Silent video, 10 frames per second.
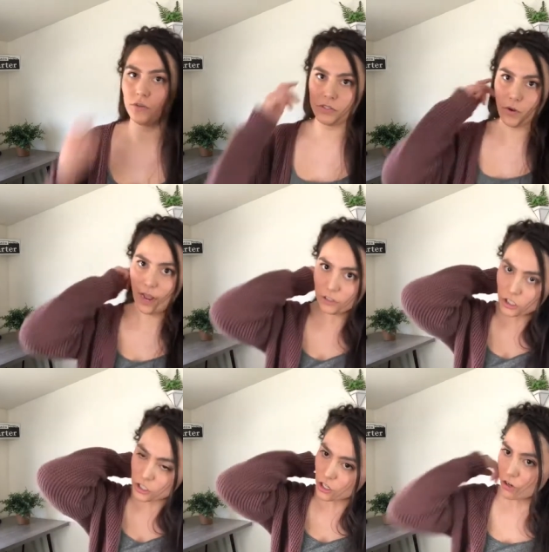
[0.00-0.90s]
So I'll
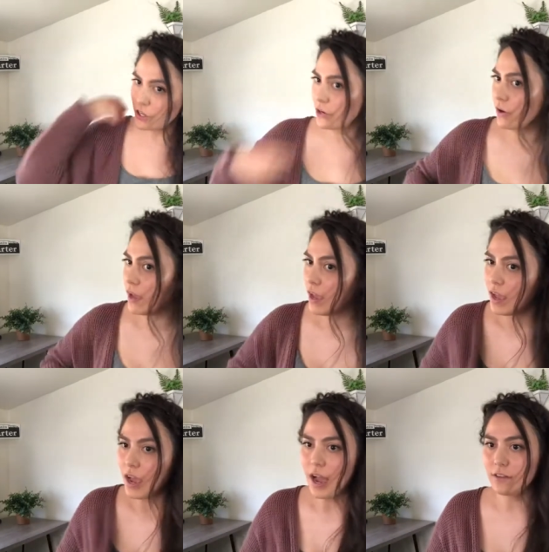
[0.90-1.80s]
just show you,
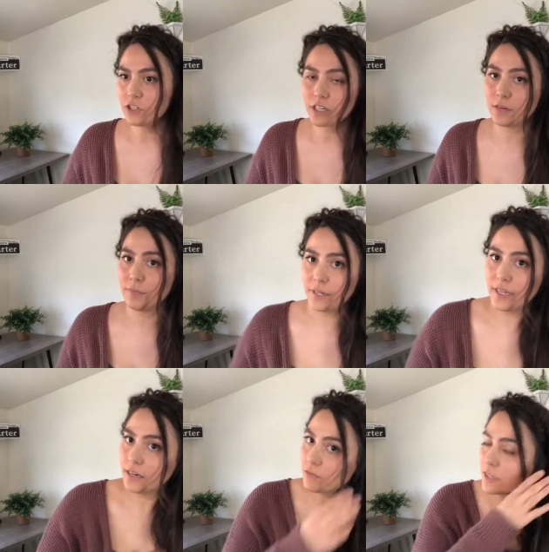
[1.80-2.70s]
I'm just gonna put in
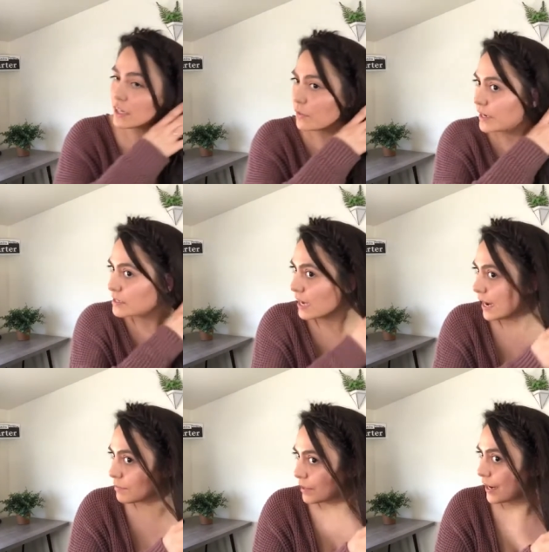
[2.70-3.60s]
a really quick
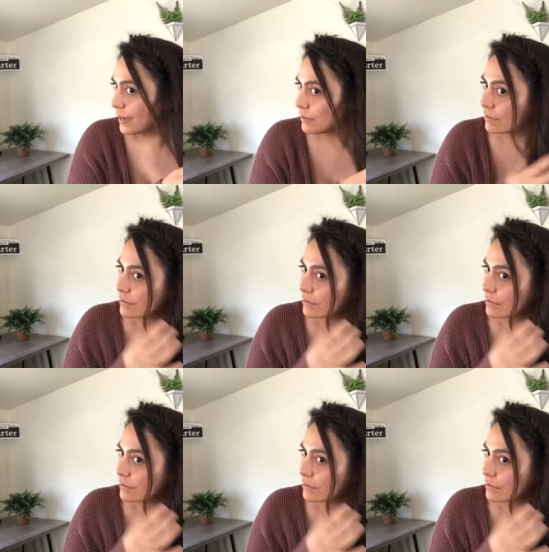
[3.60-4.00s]
side braid.